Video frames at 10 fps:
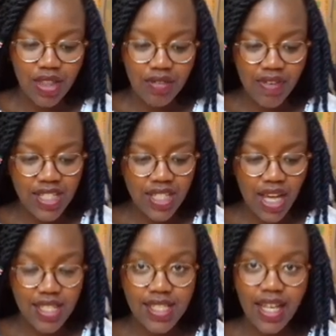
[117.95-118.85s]
the first
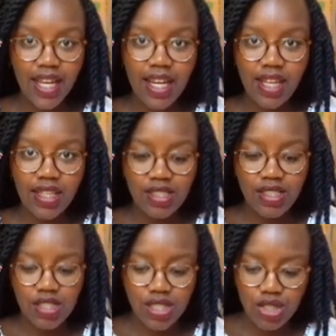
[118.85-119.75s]
hairstyle
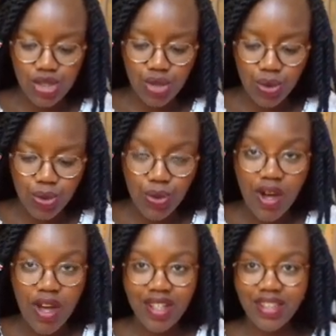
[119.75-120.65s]
is to
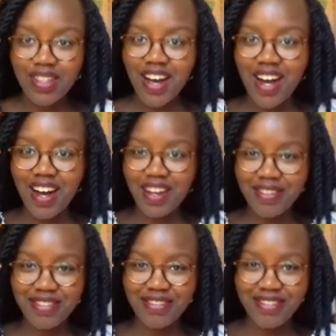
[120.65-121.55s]
the half
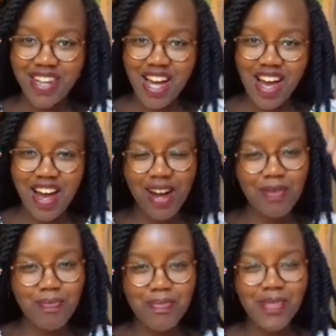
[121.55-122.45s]
up,